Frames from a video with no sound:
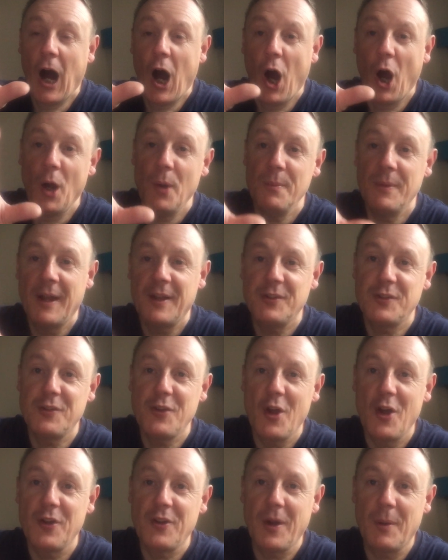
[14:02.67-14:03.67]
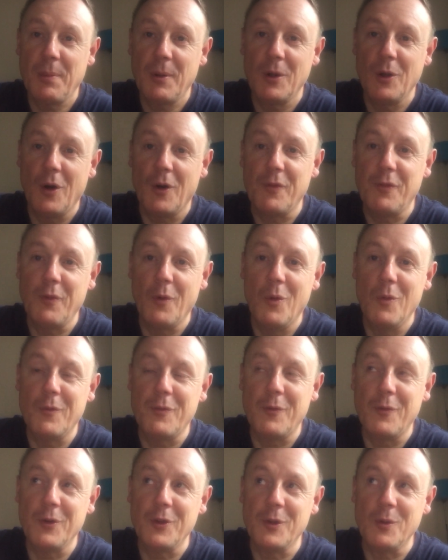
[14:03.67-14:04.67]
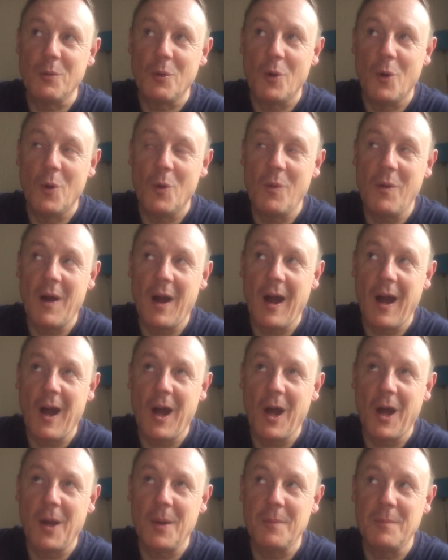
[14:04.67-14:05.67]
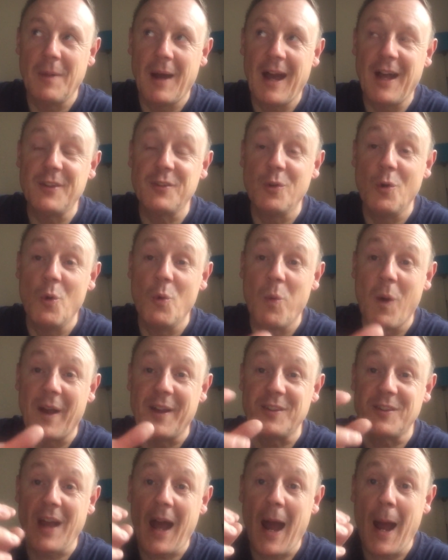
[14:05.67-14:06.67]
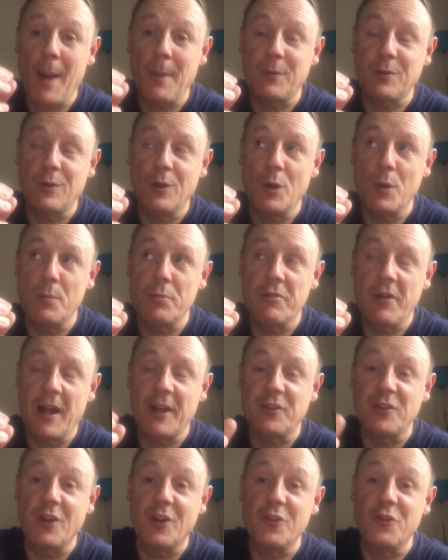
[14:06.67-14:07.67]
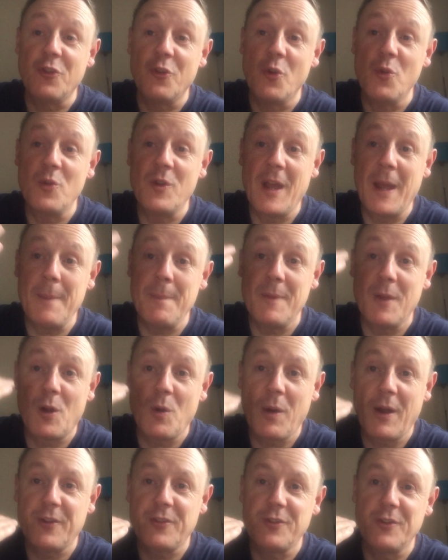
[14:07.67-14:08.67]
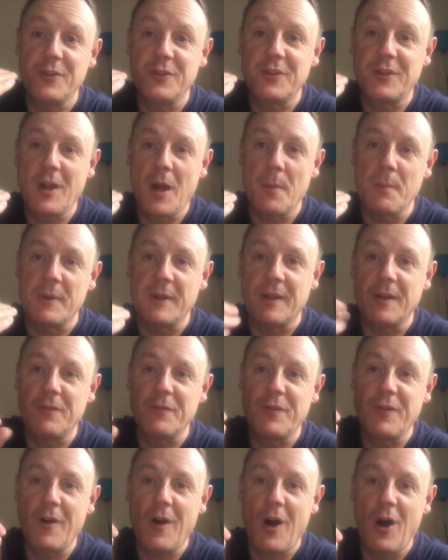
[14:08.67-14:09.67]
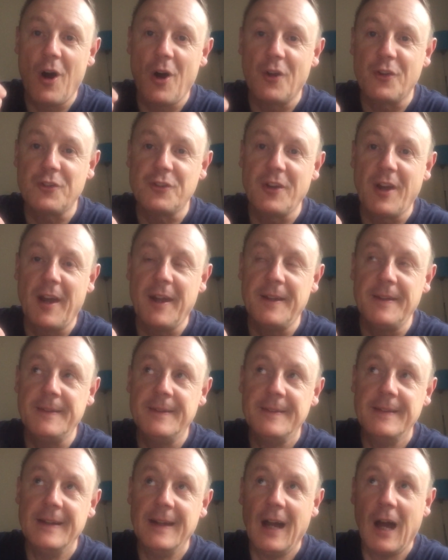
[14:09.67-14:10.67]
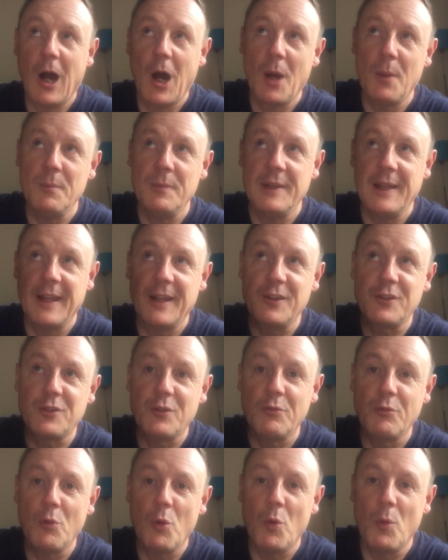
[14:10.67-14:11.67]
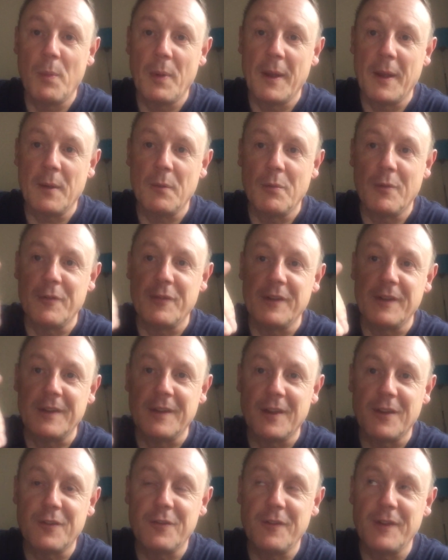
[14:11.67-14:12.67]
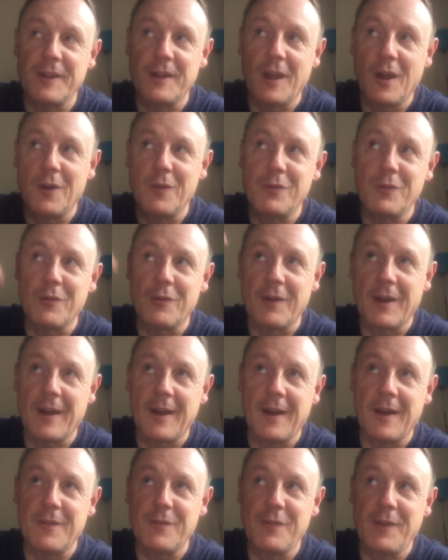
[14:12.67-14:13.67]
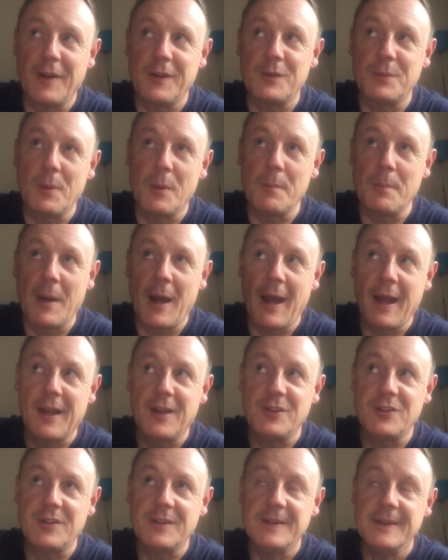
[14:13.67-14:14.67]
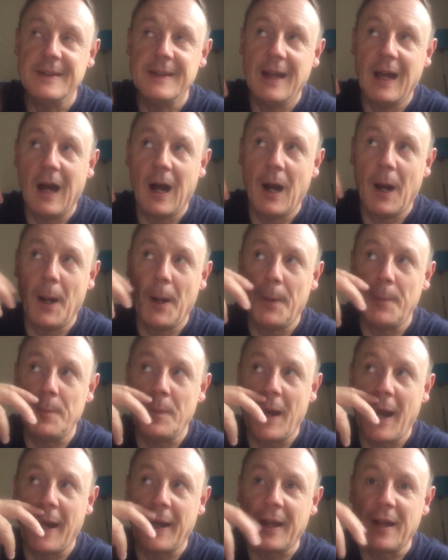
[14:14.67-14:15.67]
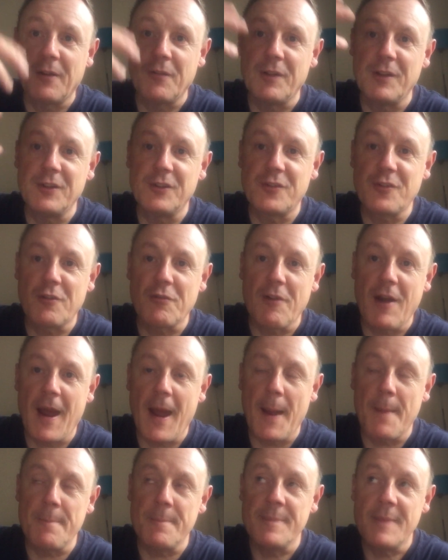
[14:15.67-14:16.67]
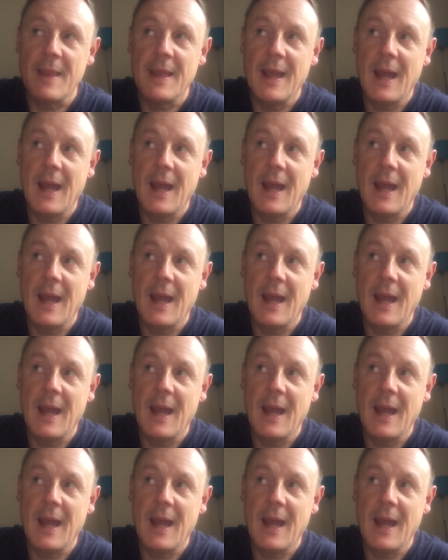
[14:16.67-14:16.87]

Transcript: Hope that stirred up a lot of thought for you all. As always, absolute pleasure. Do keep the questions coming in for Ask Shane. Links will all be within this video for our Facebook page and our Instagram.